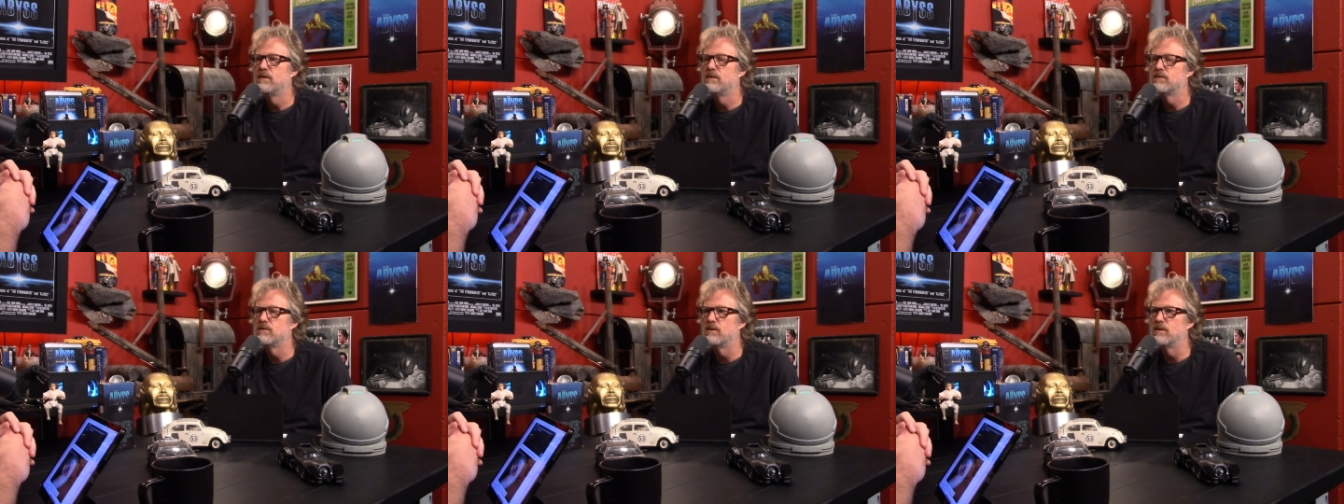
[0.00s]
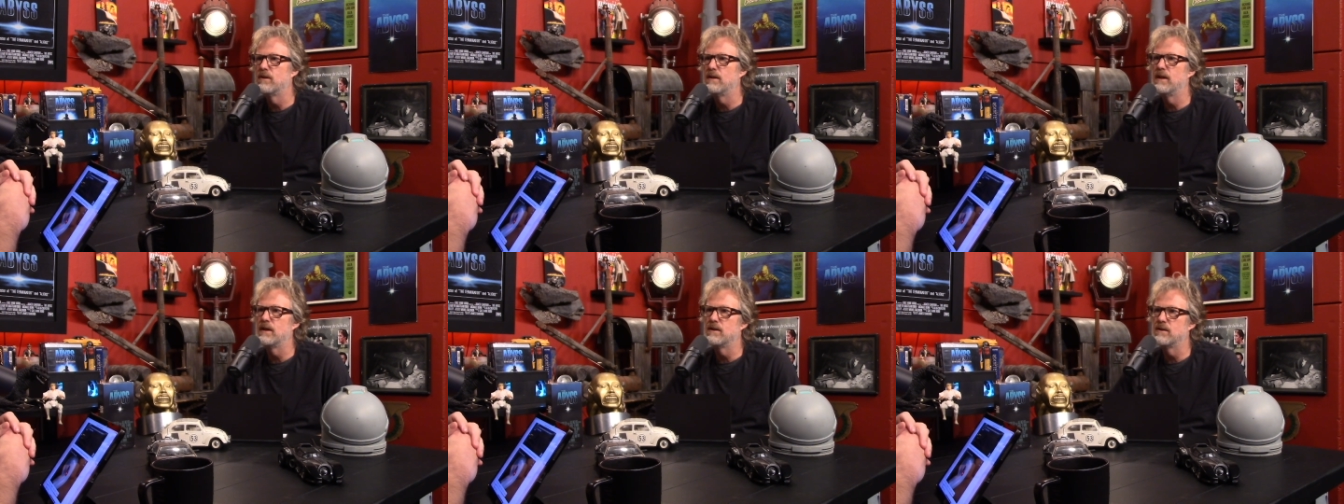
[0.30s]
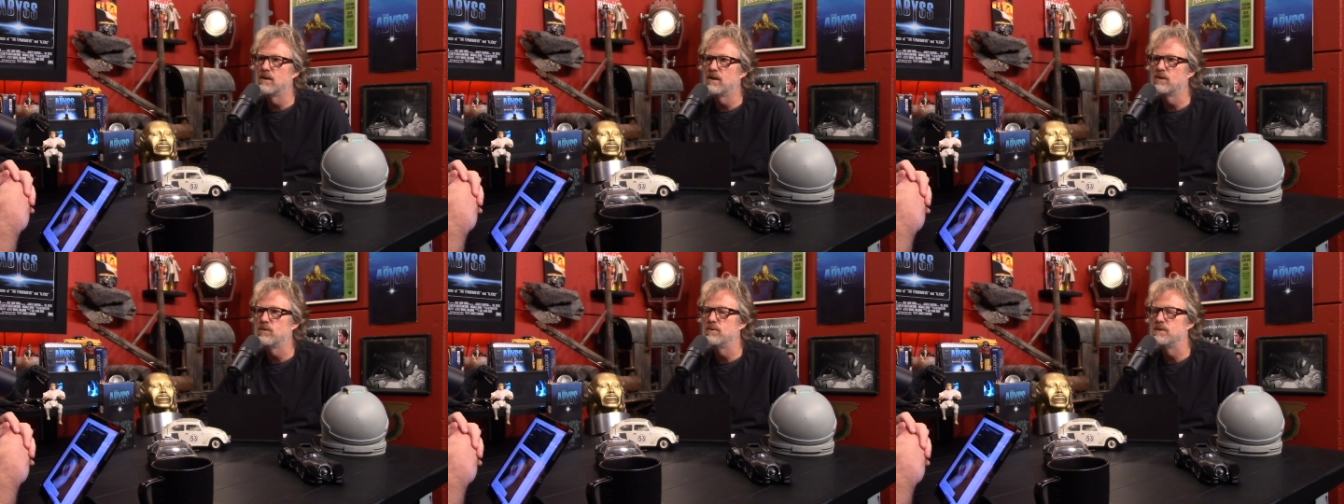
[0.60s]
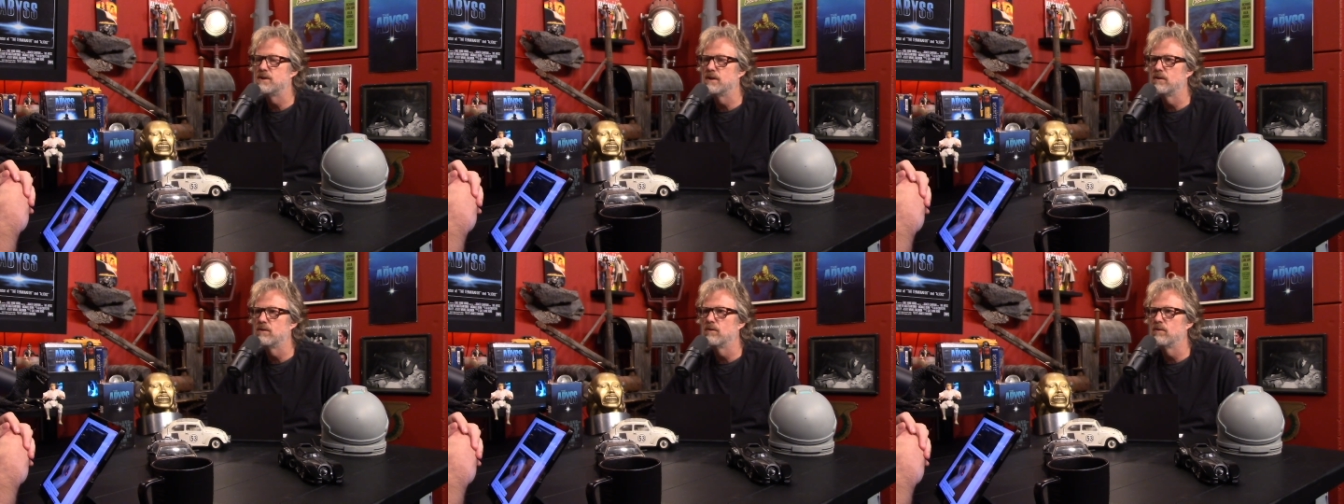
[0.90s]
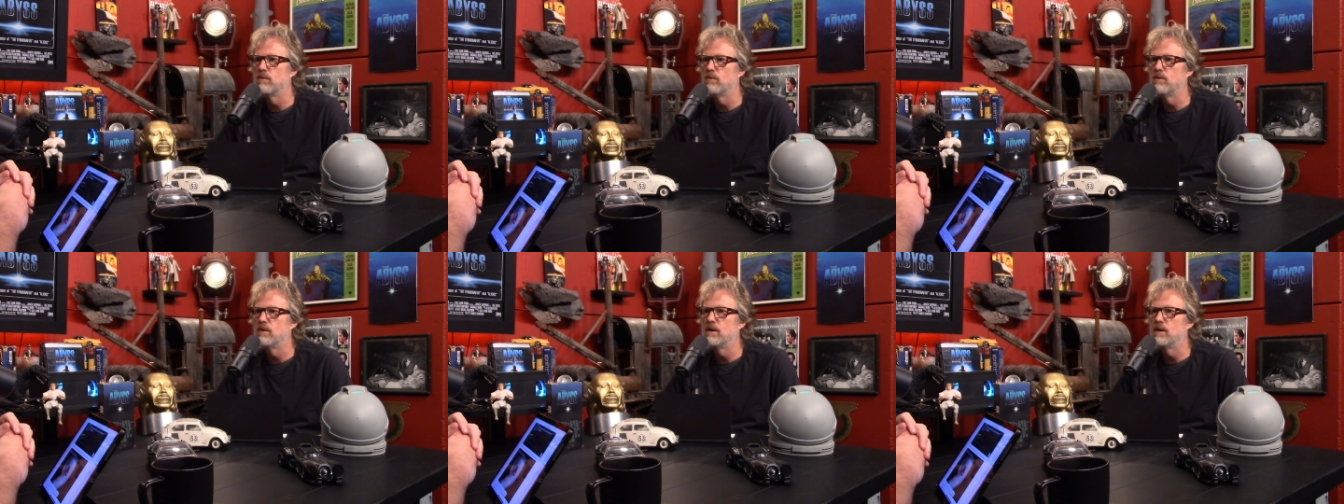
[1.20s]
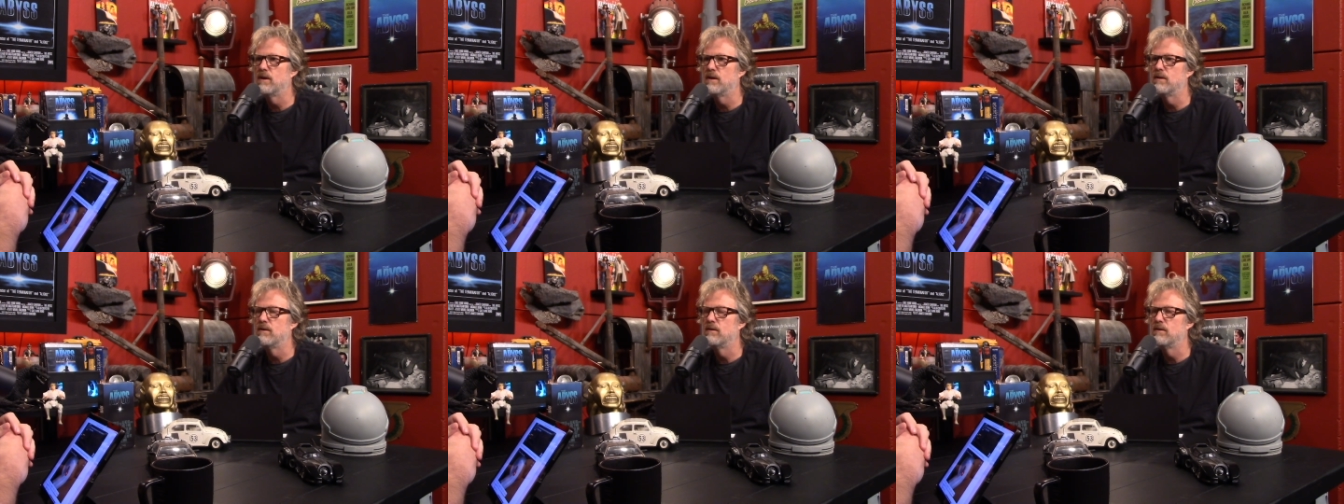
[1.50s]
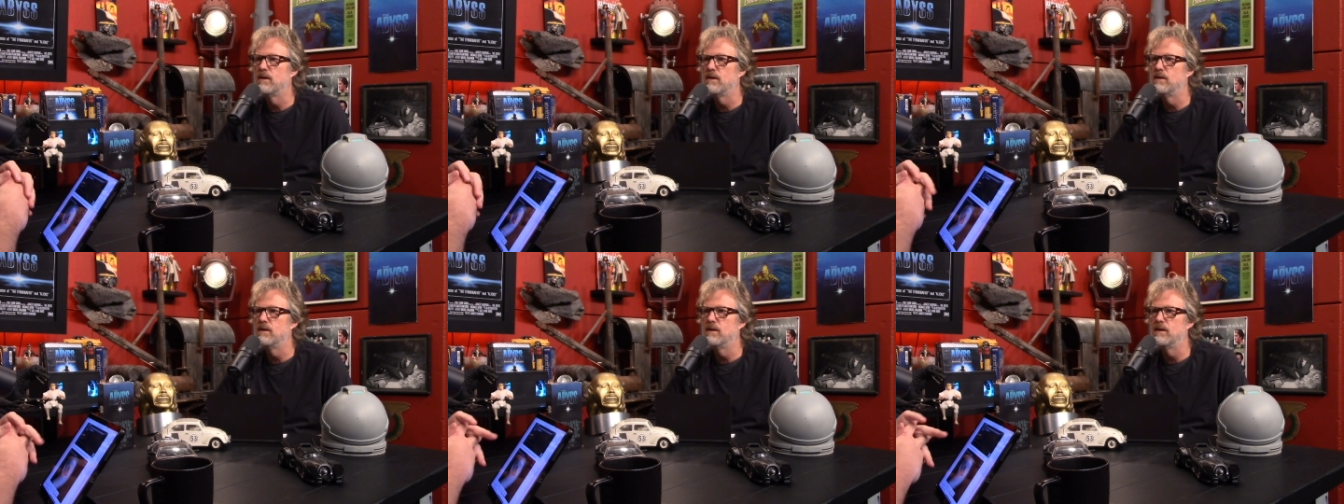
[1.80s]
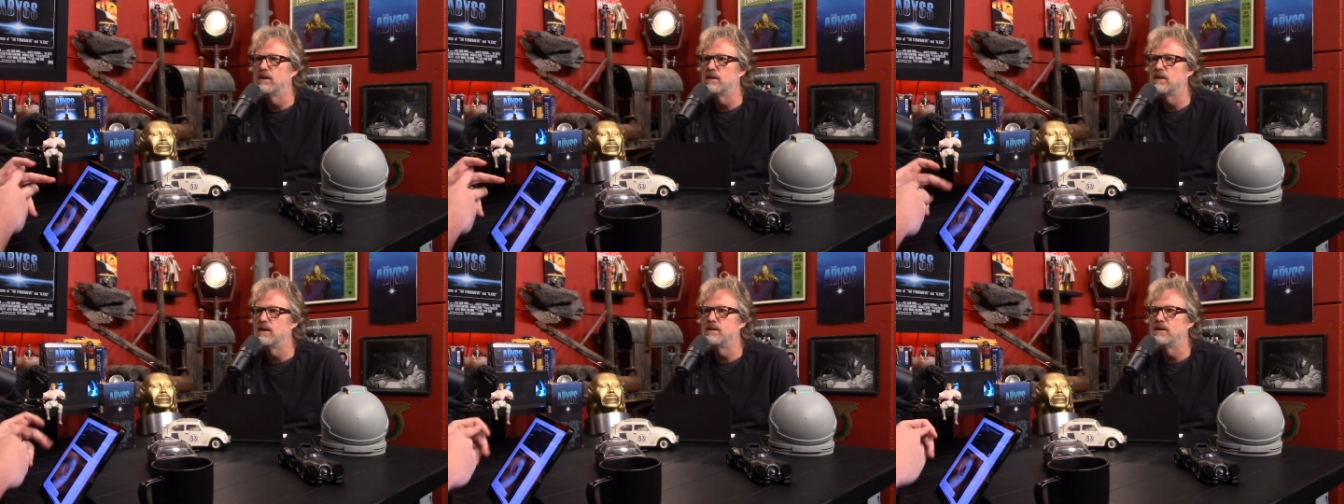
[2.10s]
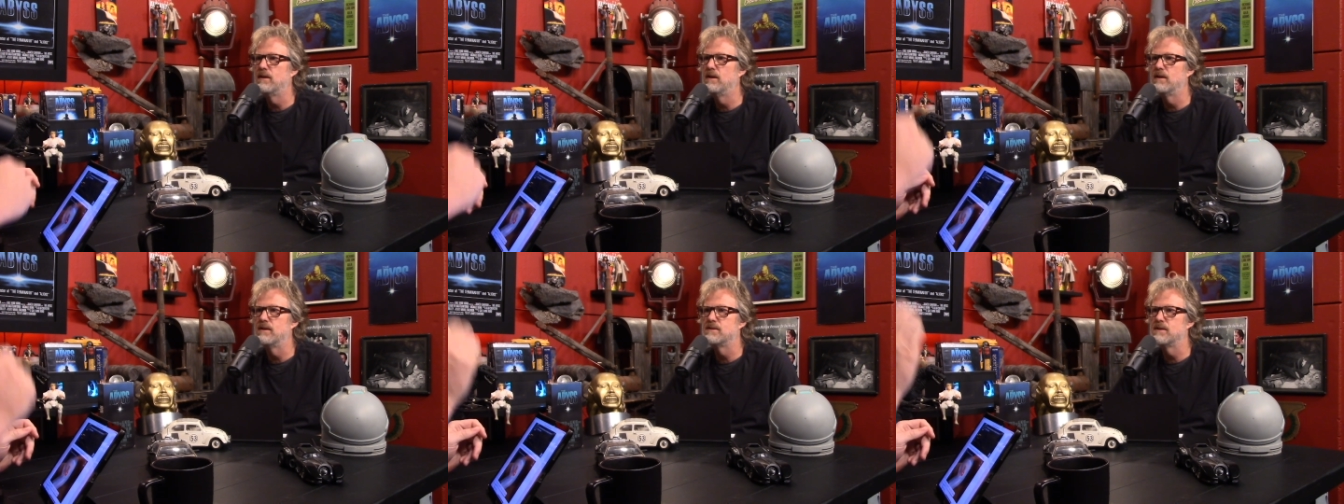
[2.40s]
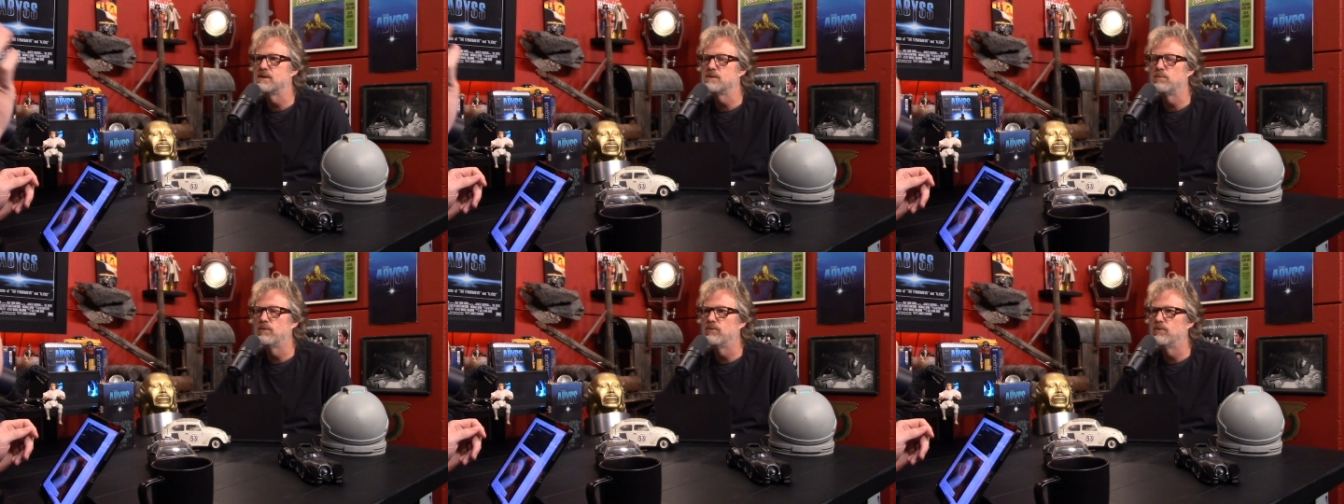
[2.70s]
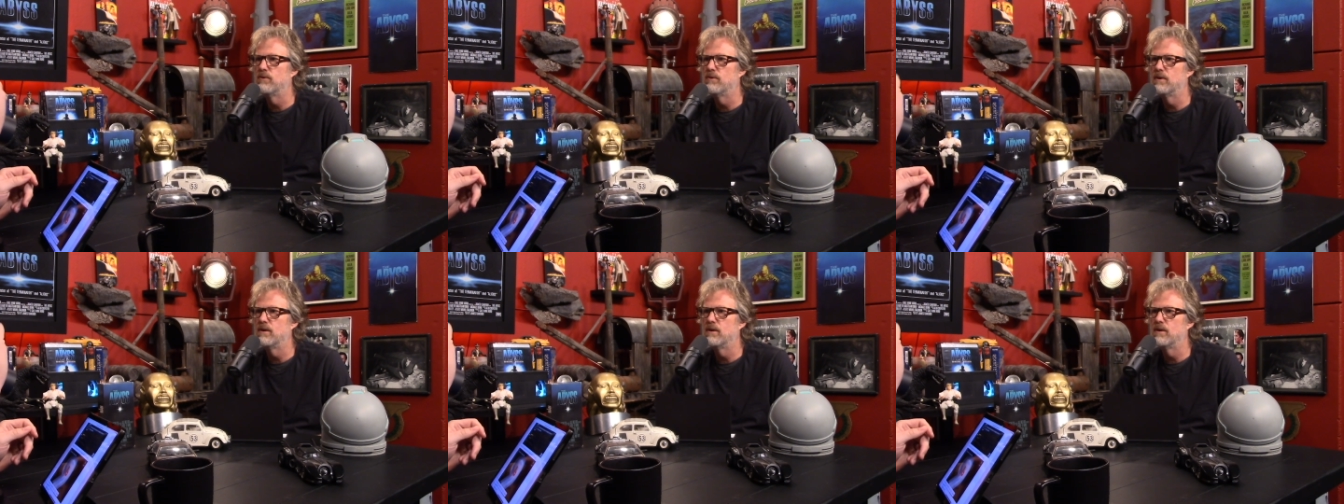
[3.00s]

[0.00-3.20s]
so that they could talk to each other underwater. That didn't exist before.